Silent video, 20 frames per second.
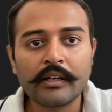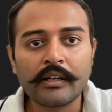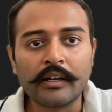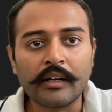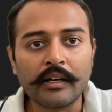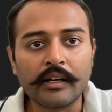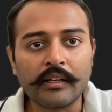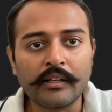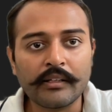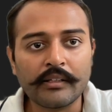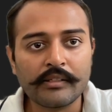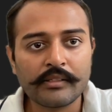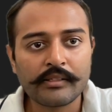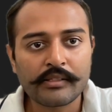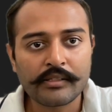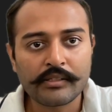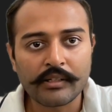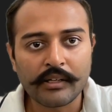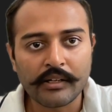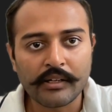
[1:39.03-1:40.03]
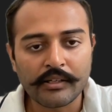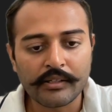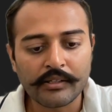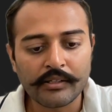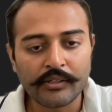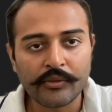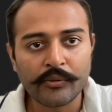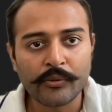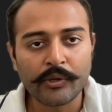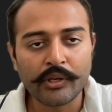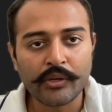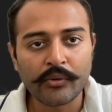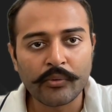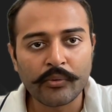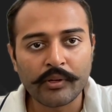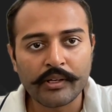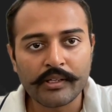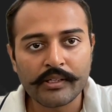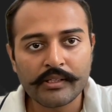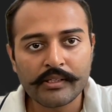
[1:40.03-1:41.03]
I'll start a new
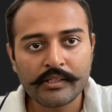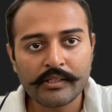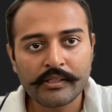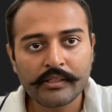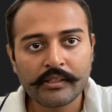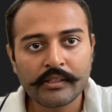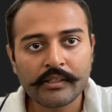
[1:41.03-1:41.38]
request.